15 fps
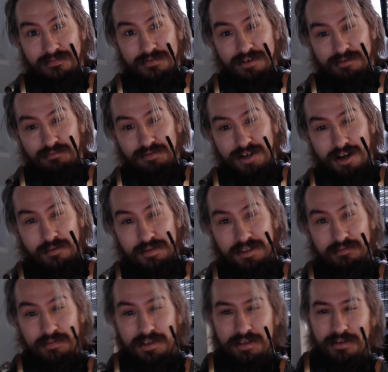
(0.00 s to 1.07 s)
for
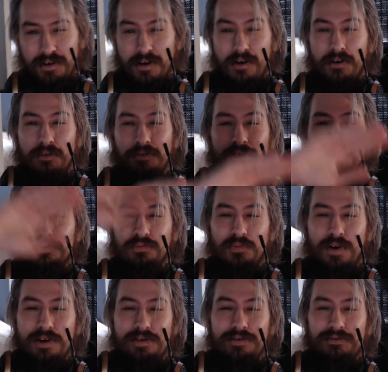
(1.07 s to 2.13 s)
promised me all these
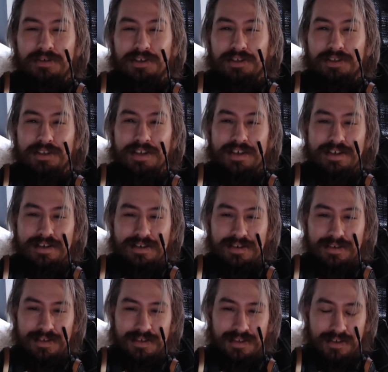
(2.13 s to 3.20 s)
wondrous
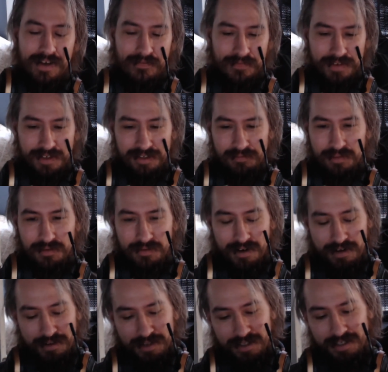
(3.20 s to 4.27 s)
things, so I figured it'd be
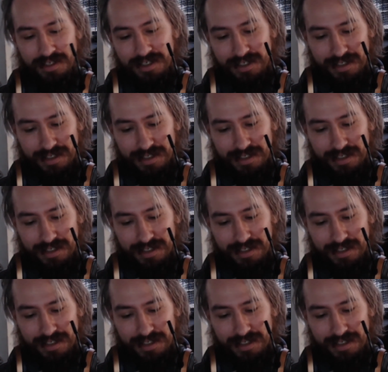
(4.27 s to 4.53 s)
worth it.